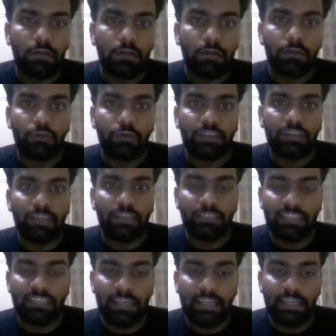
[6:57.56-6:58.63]
So you can see I'm
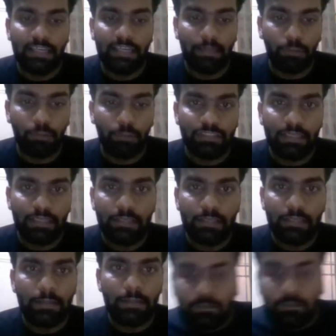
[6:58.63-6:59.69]
just creating a repository.
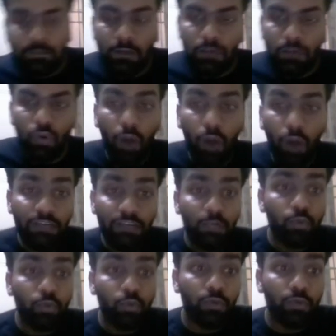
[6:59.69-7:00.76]
So after
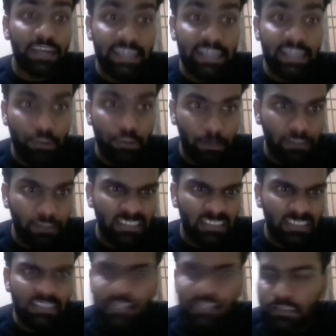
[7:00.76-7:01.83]
you create your
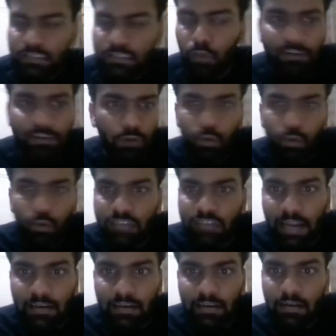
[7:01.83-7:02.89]
repository, this is how it will looks,
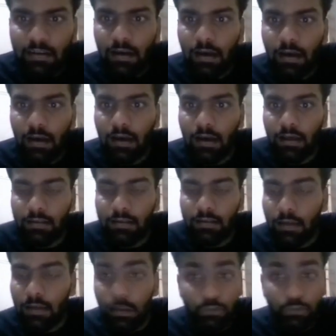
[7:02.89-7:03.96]
right?
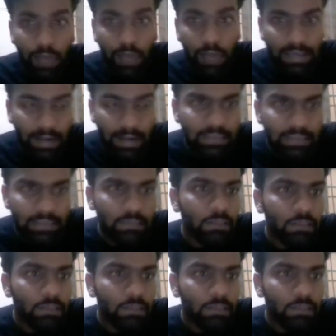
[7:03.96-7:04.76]
Looks like, right?